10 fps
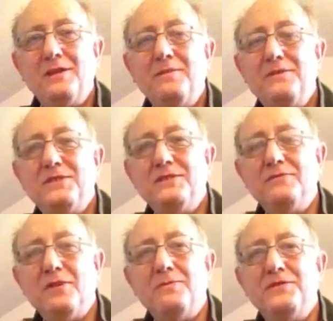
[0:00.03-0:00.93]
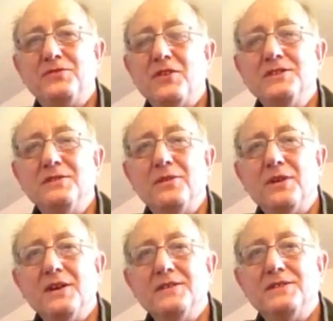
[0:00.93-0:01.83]
Welcome to Rob's Strings
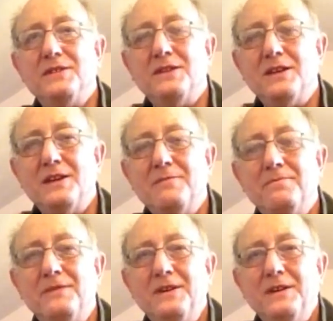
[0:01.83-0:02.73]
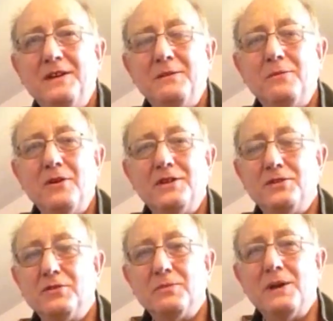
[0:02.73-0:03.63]
and Things, where
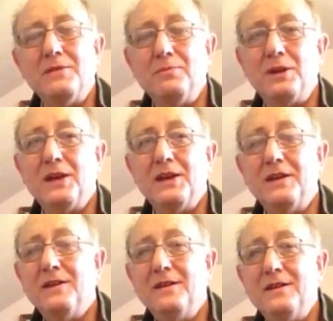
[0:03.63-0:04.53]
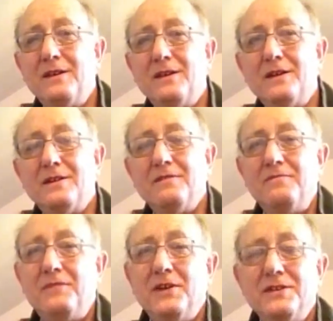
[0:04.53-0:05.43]
I talk about and play
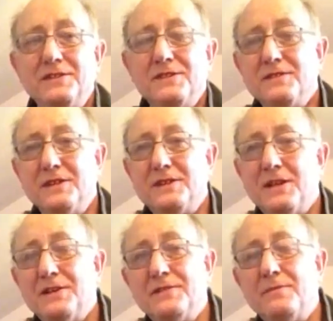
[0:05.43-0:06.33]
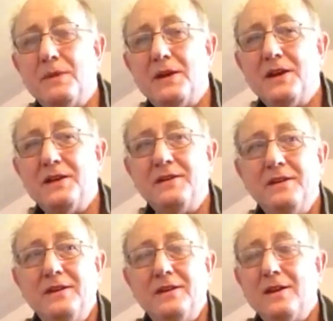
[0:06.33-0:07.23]
various guitars of
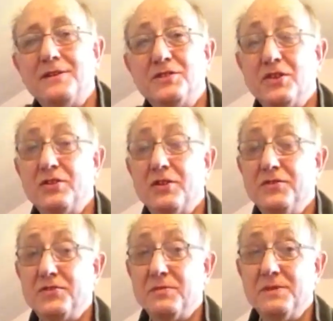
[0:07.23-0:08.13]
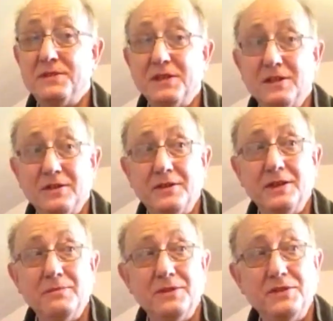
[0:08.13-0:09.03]
mine, other stringed instruments
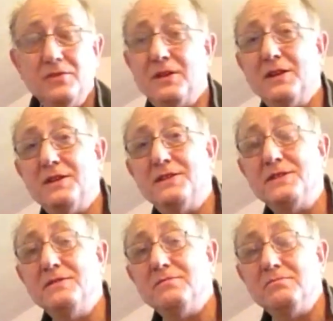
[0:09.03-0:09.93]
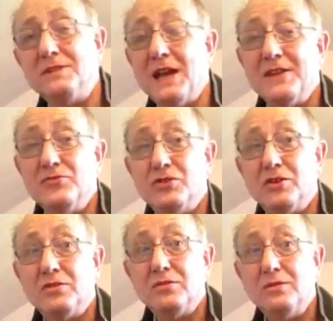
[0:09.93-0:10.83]
including bouzouki,
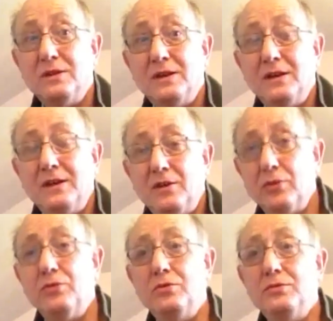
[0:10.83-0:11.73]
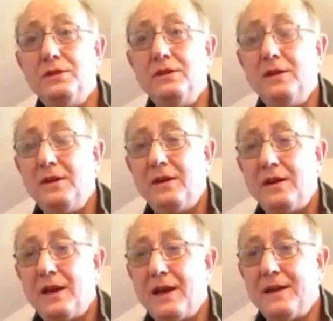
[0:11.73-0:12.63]
banjo, oud,
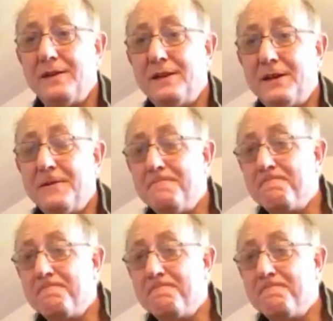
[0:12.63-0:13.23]
and